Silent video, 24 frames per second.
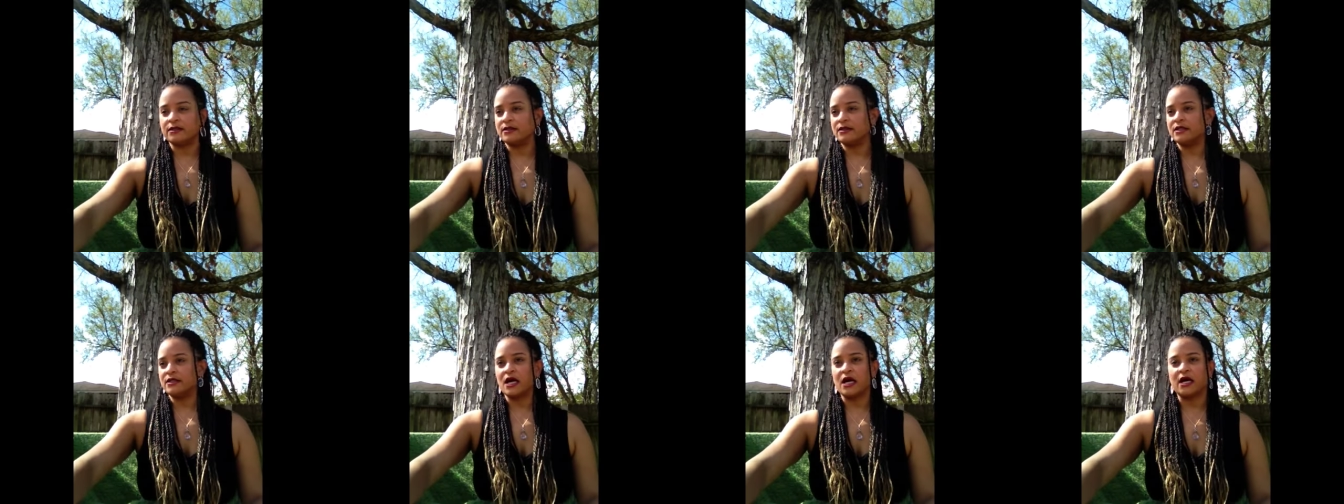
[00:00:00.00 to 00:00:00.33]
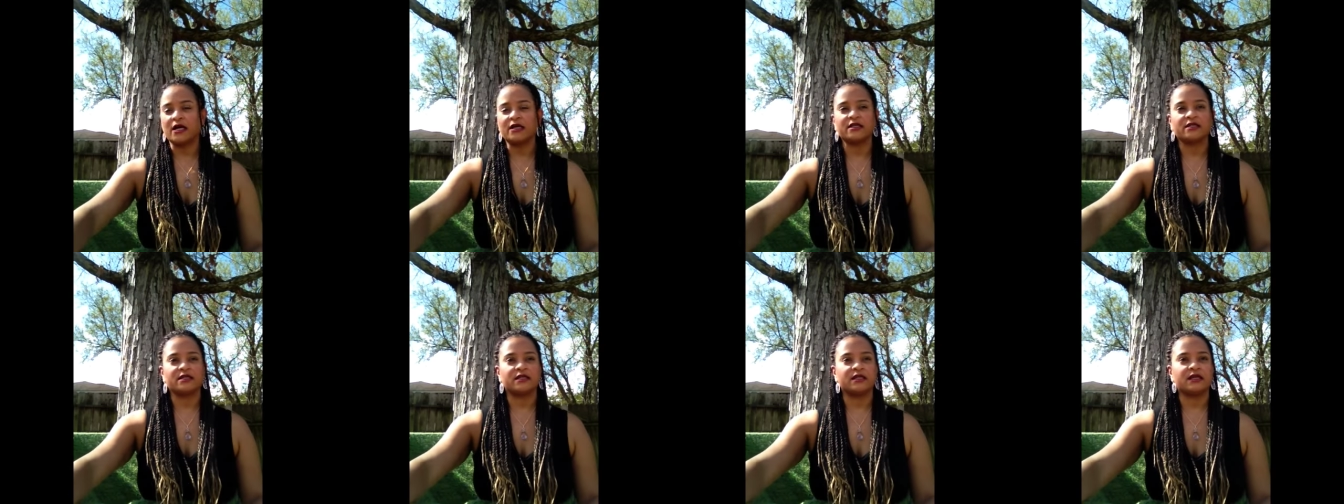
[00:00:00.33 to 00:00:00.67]

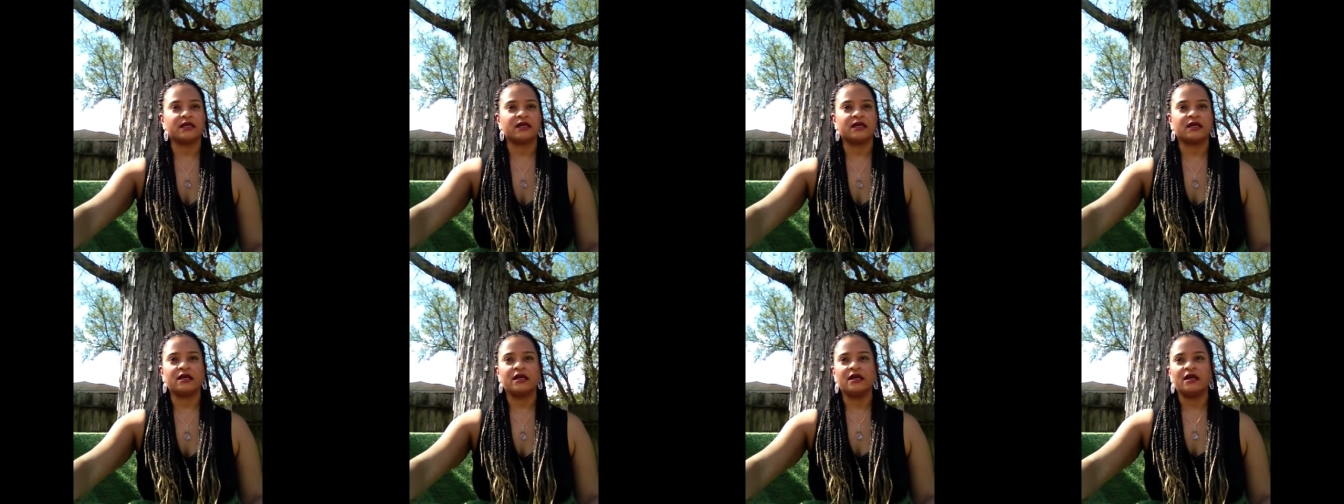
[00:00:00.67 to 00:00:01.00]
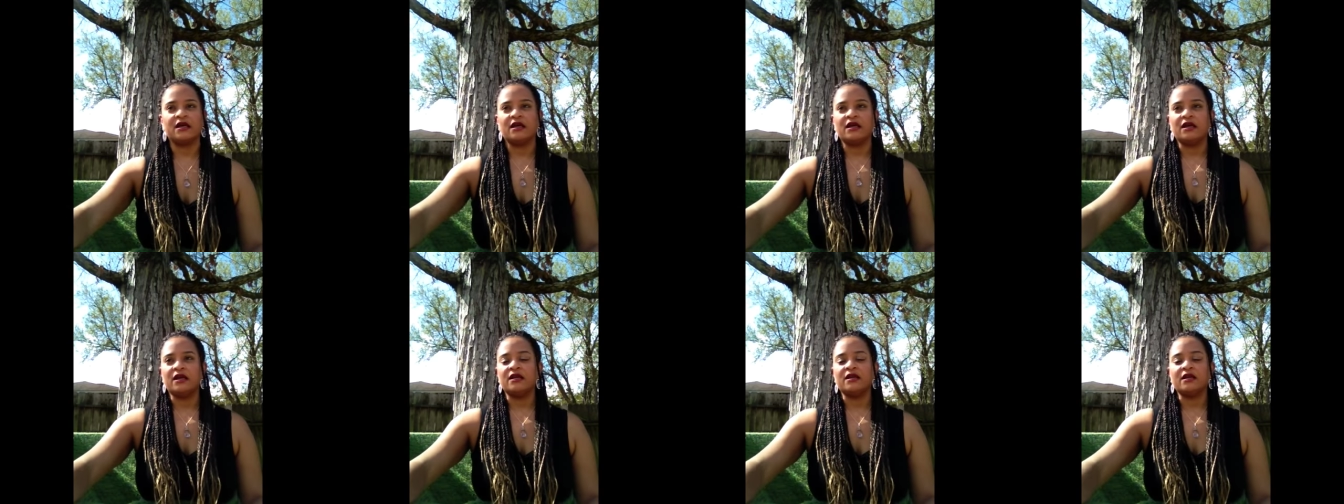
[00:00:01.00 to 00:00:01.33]
toxic,
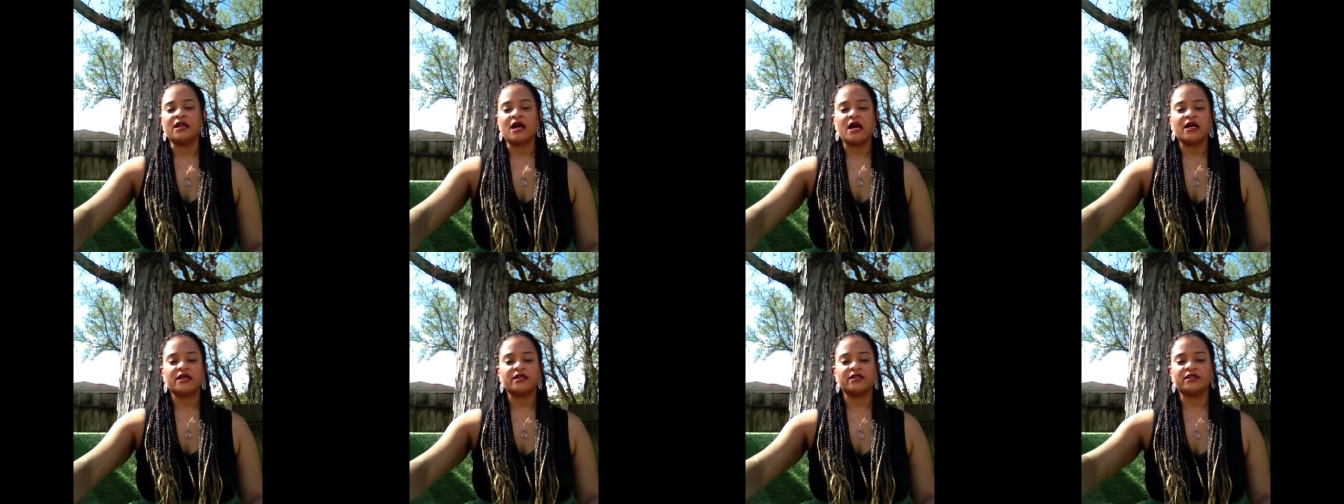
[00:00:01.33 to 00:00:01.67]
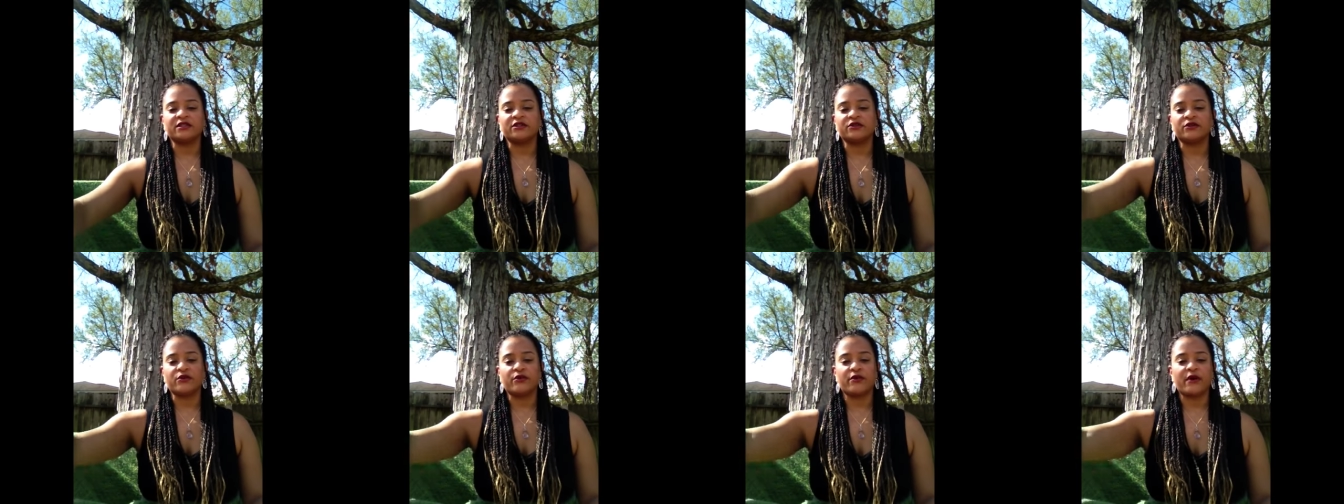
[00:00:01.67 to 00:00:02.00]

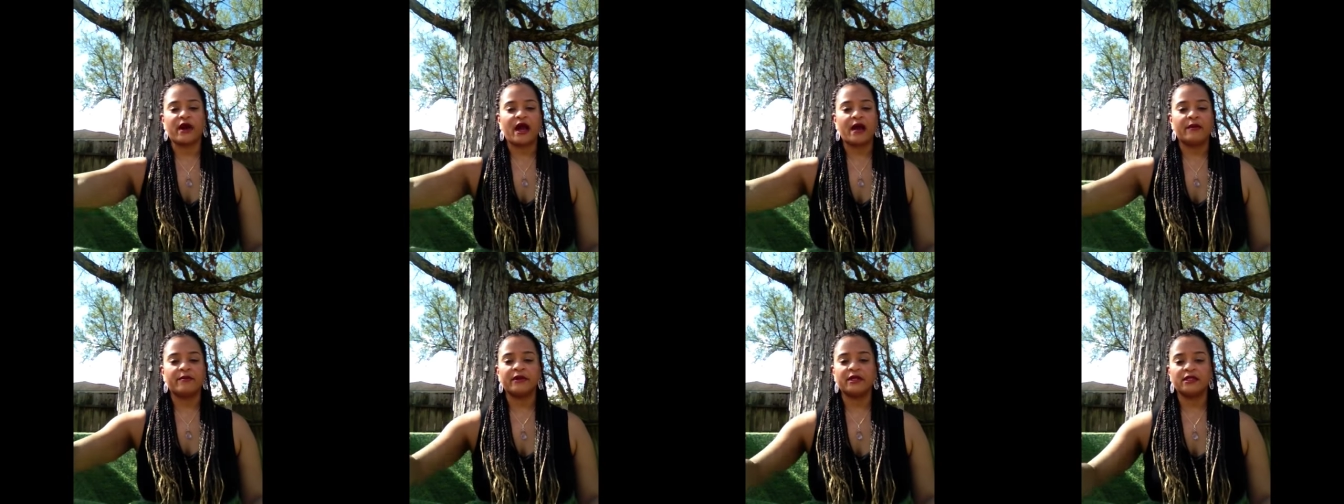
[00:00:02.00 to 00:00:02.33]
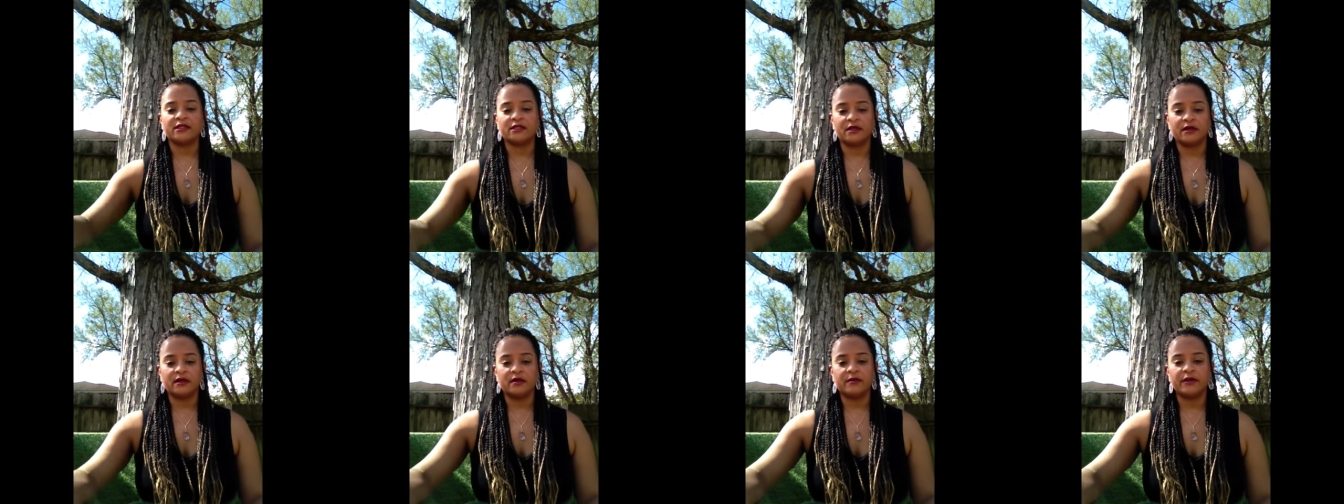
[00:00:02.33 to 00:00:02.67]
noxious crap
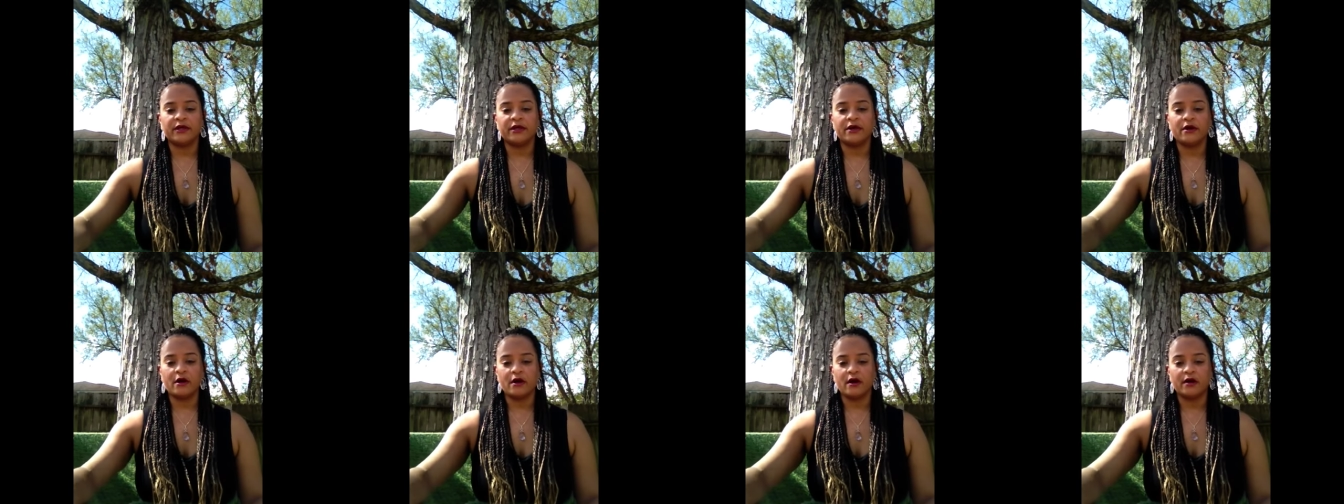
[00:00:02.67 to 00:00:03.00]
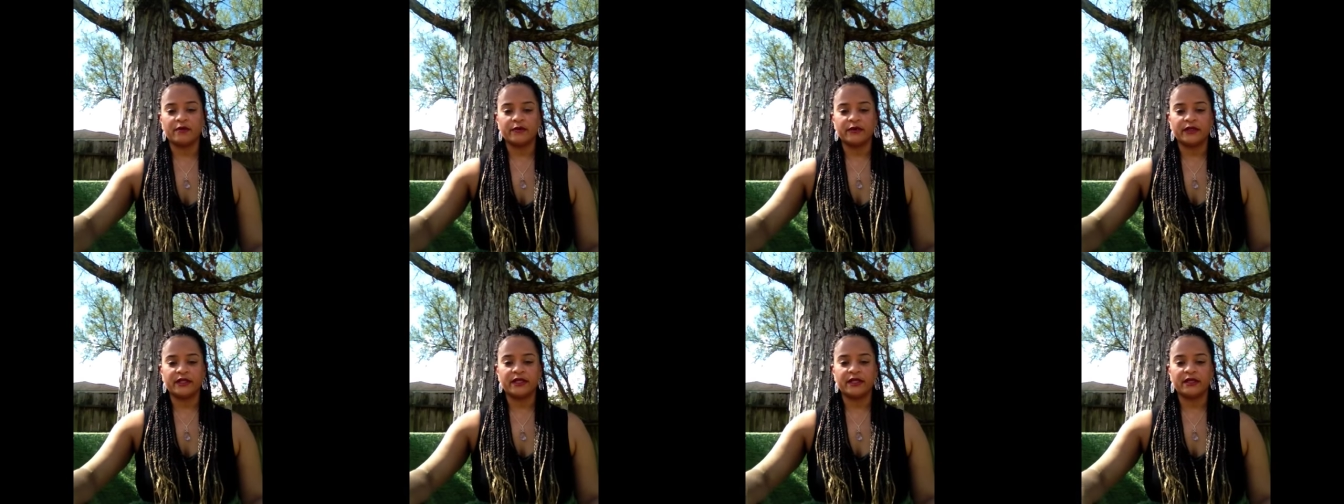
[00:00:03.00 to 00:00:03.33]
is going to be
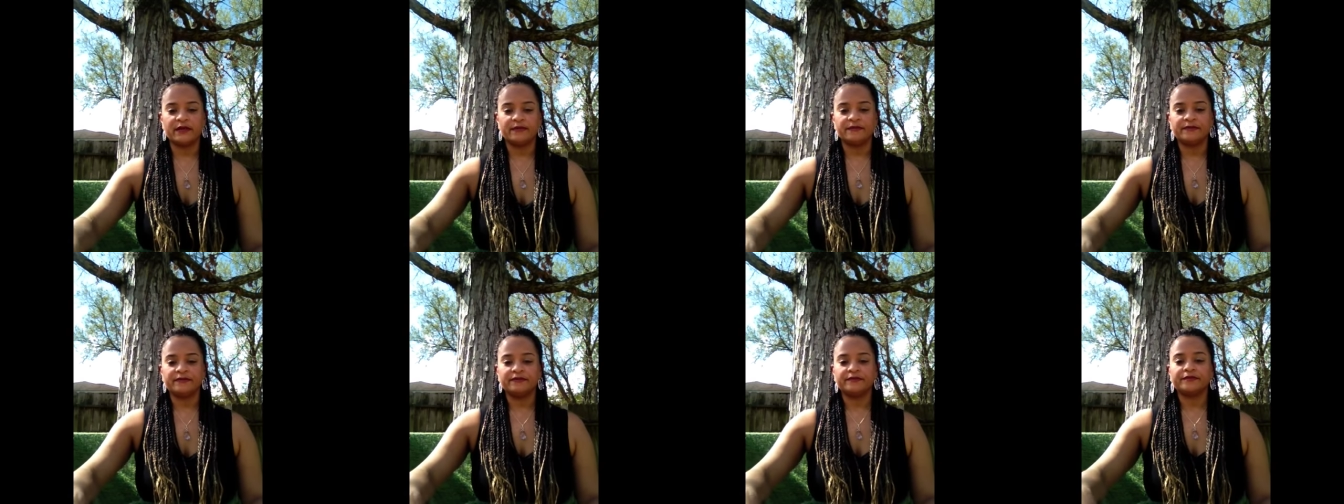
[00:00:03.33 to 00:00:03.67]
gone with it.